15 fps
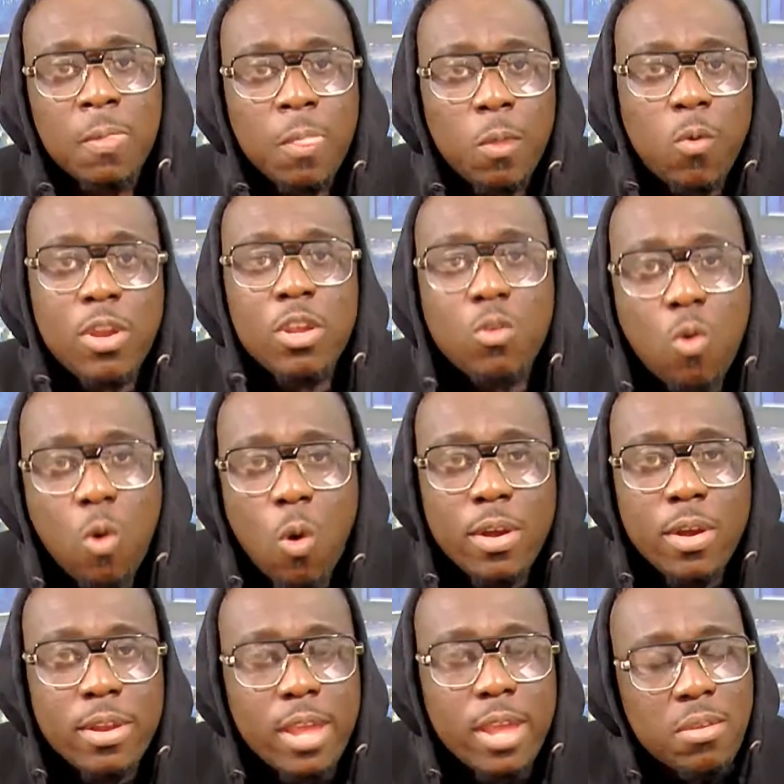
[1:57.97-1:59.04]
When you go
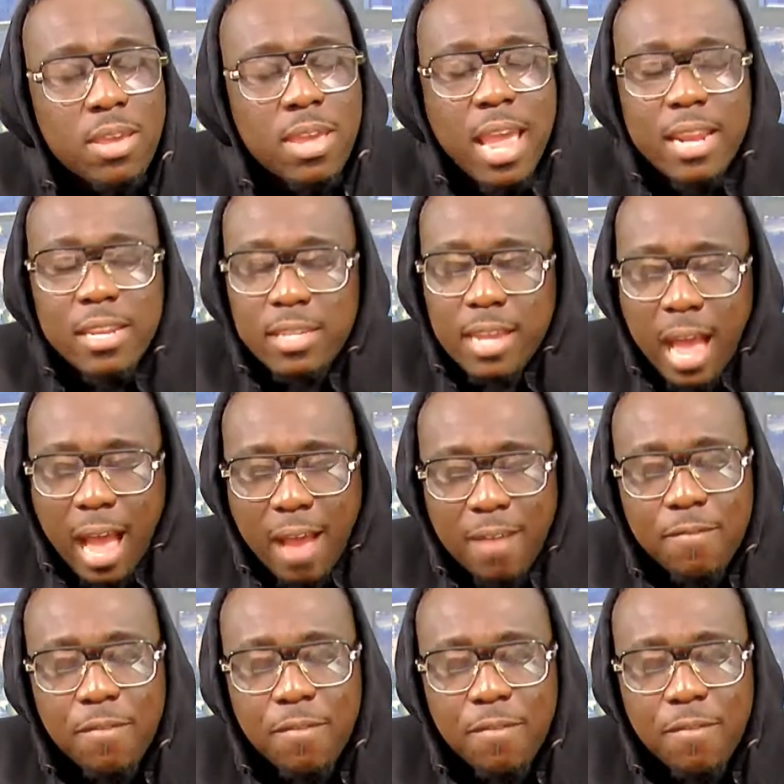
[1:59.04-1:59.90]
there, you can have